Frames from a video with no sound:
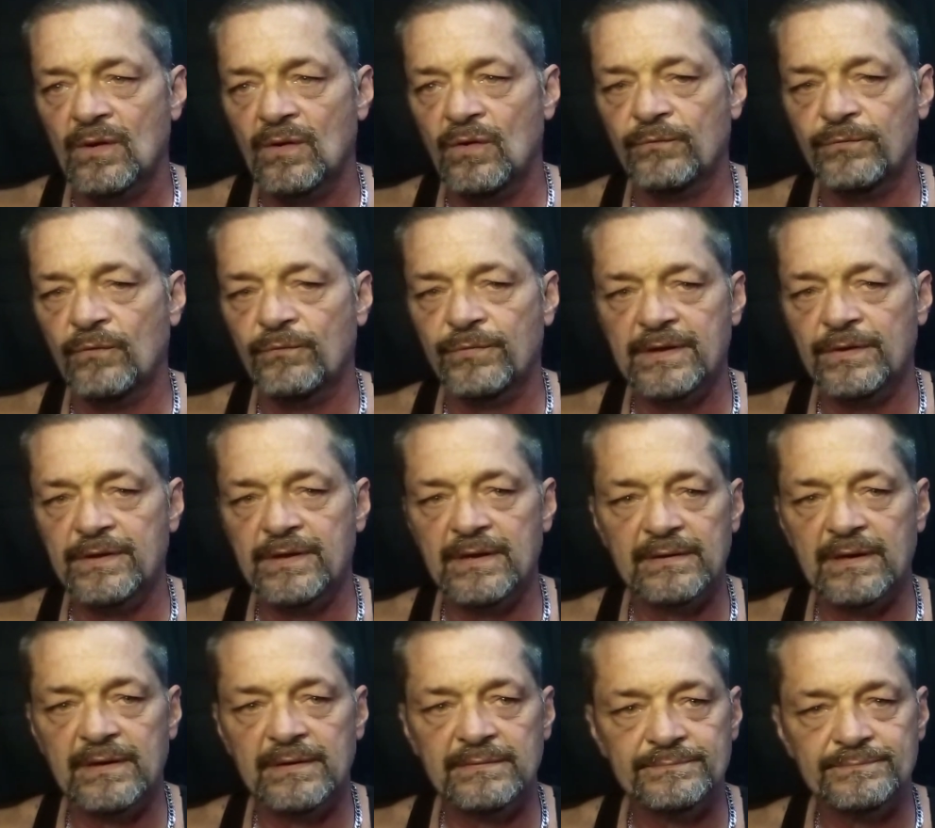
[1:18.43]

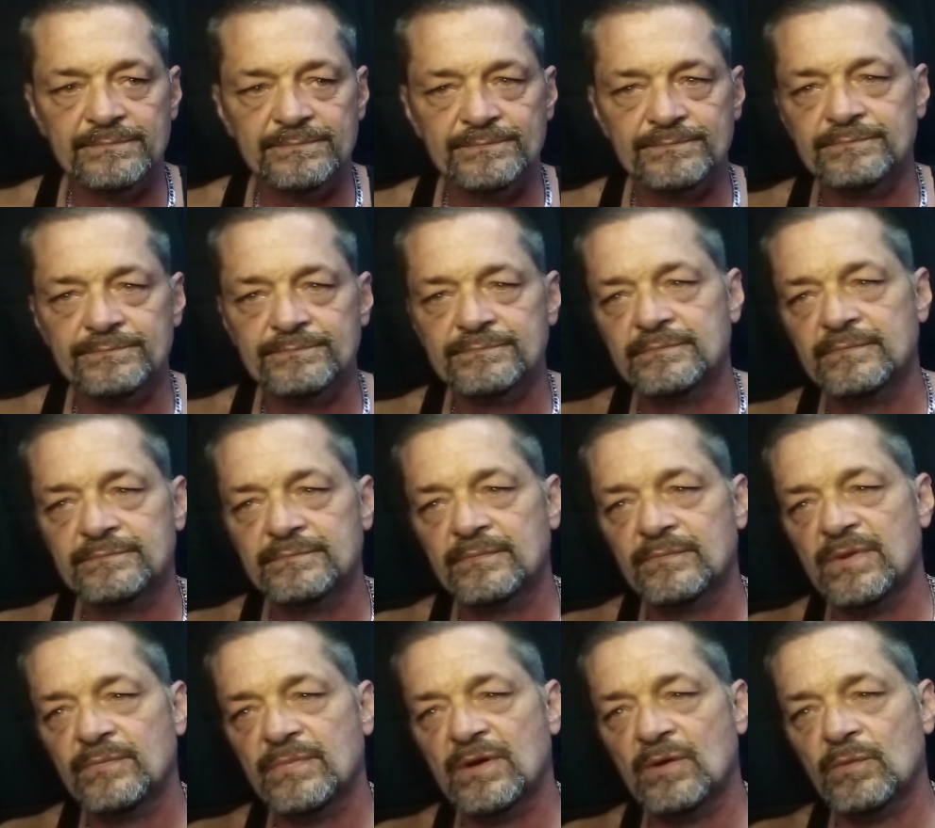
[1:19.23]
hopefully
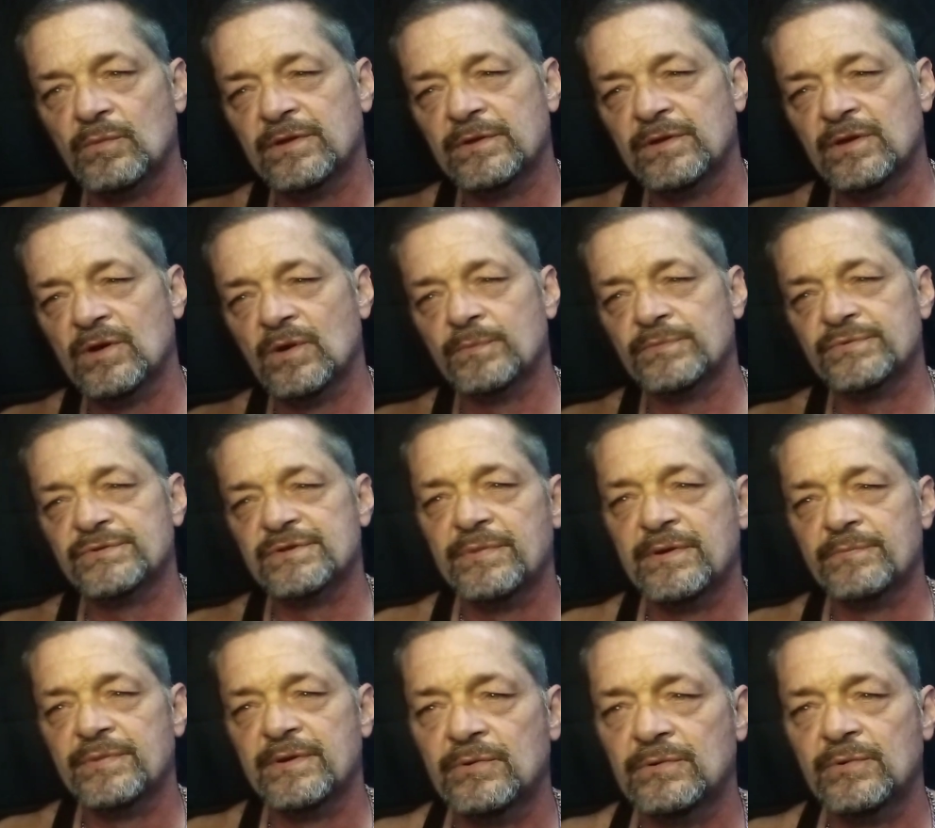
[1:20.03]
be able to help
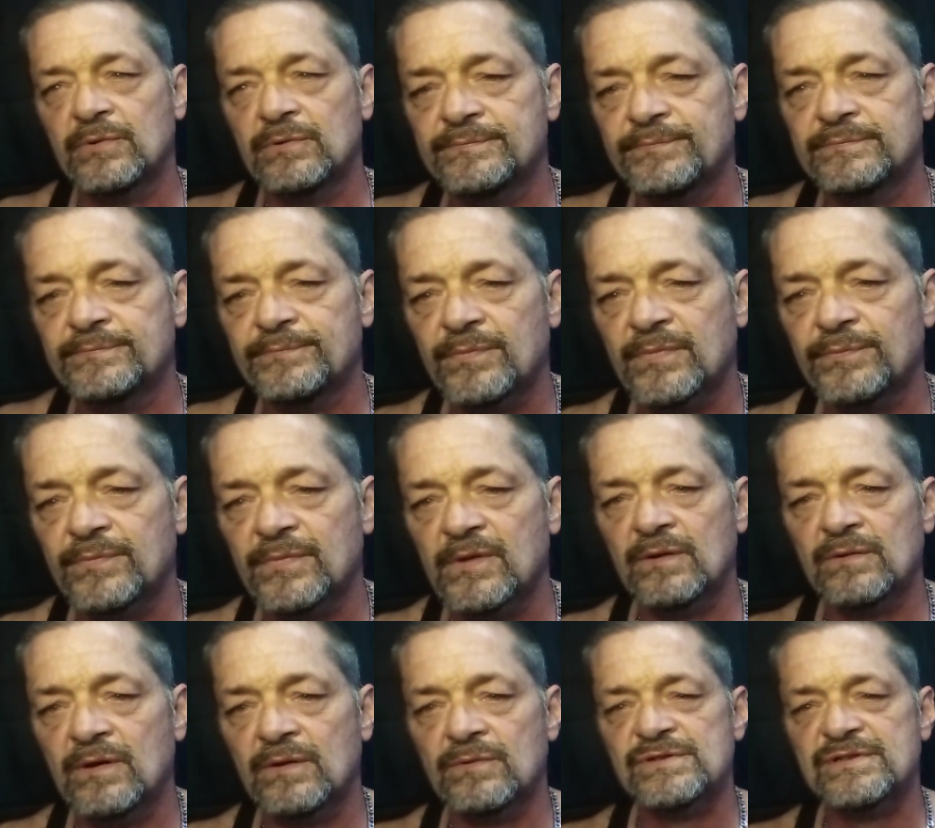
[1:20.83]
some people
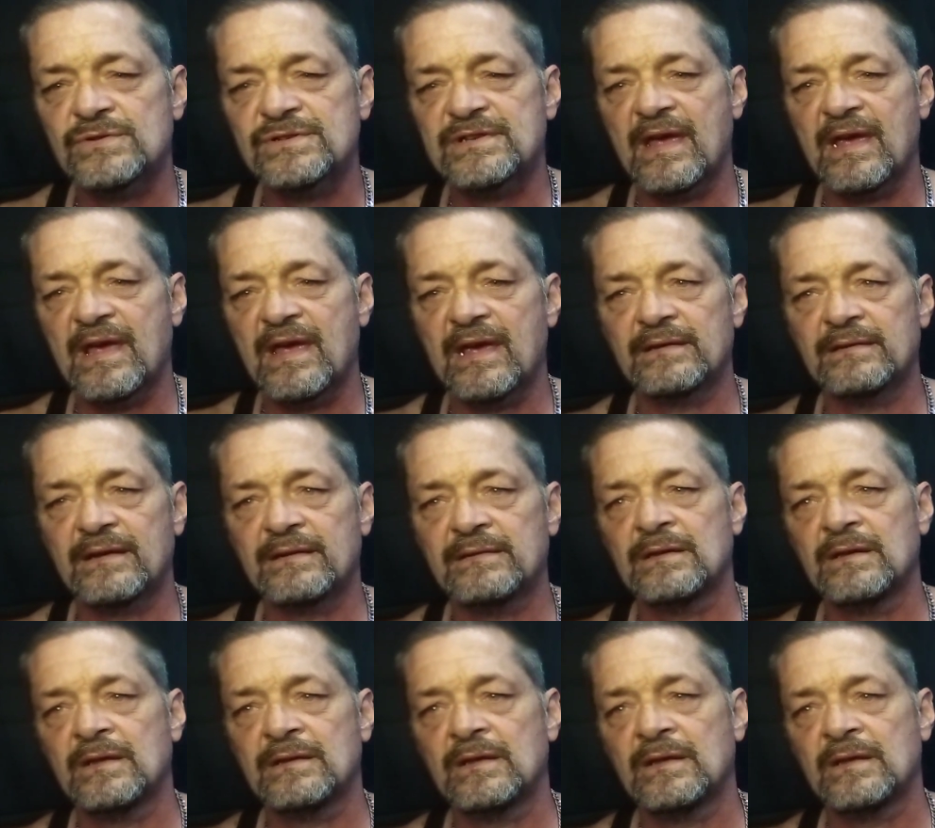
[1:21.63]

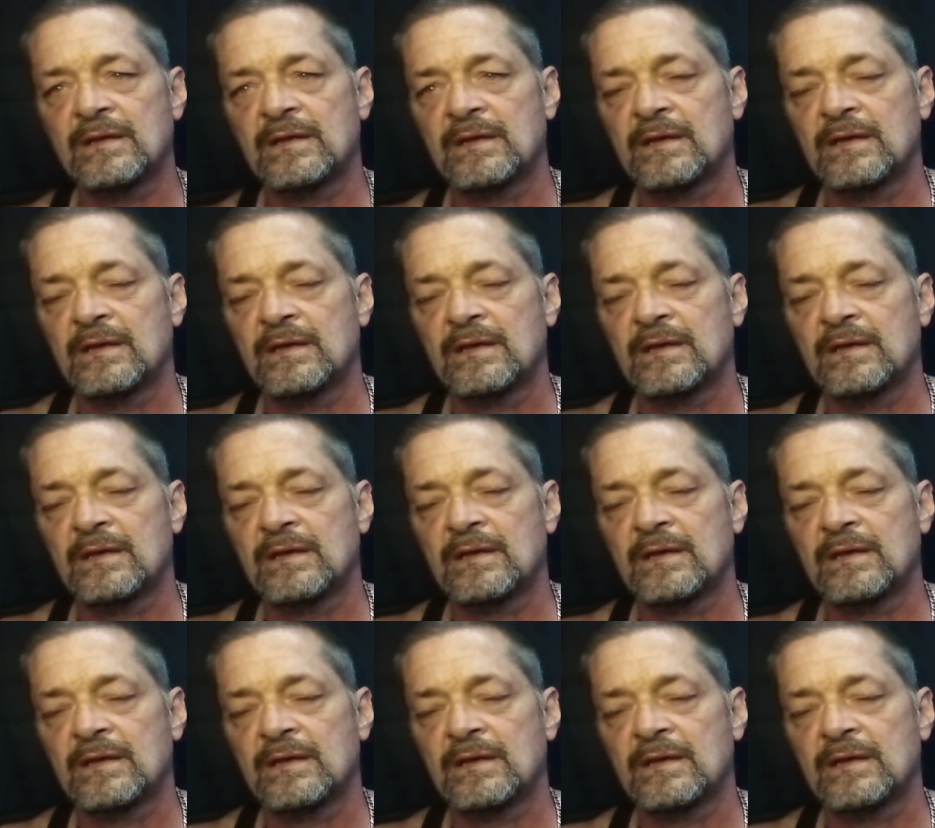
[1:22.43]
understand